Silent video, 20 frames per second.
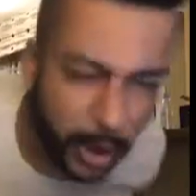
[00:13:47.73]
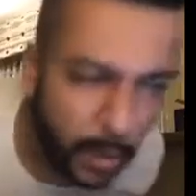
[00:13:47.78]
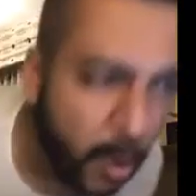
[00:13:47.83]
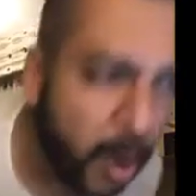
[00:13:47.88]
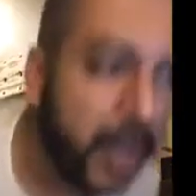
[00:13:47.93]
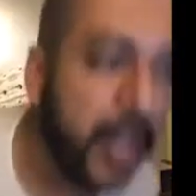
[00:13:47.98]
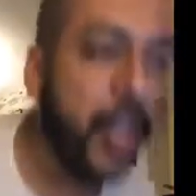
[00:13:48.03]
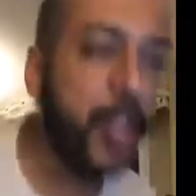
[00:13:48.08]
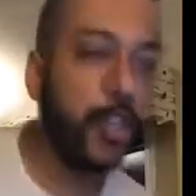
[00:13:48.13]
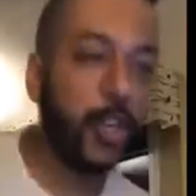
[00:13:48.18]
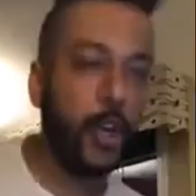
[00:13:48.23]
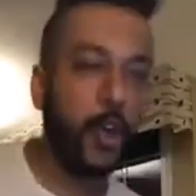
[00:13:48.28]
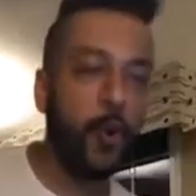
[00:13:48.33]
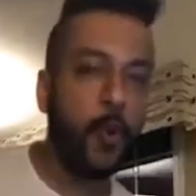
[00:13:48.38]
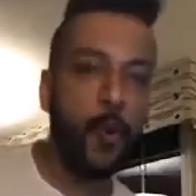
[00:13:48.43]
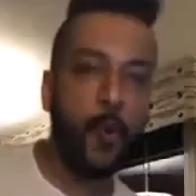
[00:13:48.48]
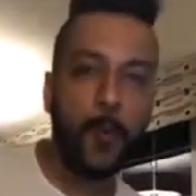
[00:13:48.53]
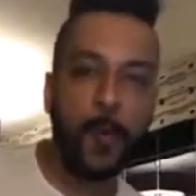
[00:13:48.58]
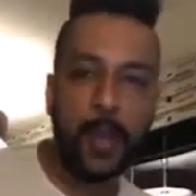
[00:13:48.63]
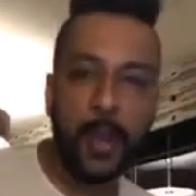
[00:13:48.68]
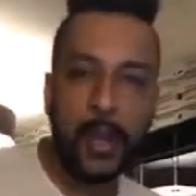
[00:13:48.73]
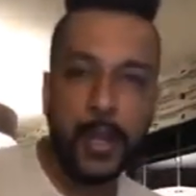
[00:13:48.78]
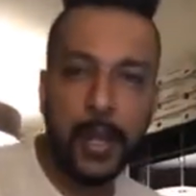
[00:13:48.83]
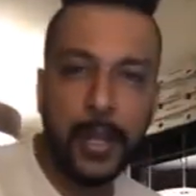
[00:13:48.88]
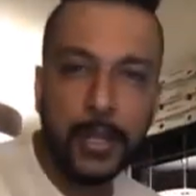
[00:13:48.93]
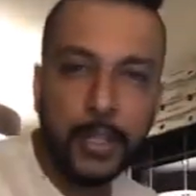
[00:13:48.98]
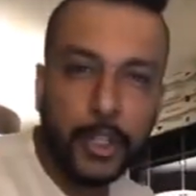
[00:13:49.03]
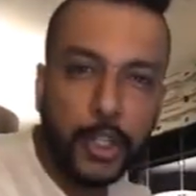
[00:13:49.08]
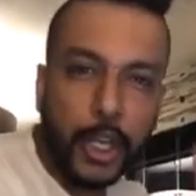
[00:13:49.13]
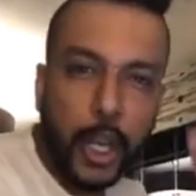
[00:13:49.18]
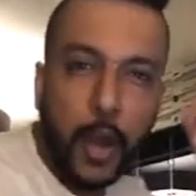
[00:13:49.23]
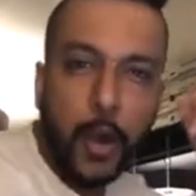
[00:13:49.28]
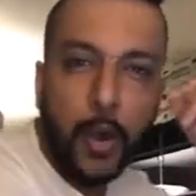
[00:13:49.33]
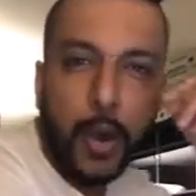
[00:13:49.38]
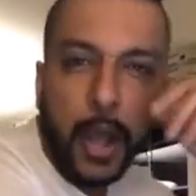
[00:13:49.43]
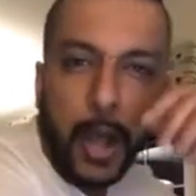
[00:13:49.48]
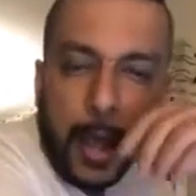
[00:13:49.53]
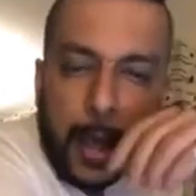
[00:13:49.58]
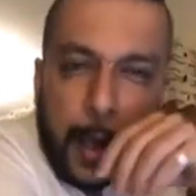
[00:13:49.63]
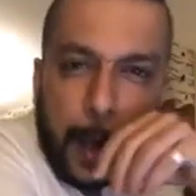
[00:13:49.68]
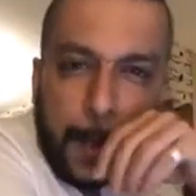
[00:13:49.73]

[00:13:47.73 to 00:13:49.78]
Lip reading: about what you do. So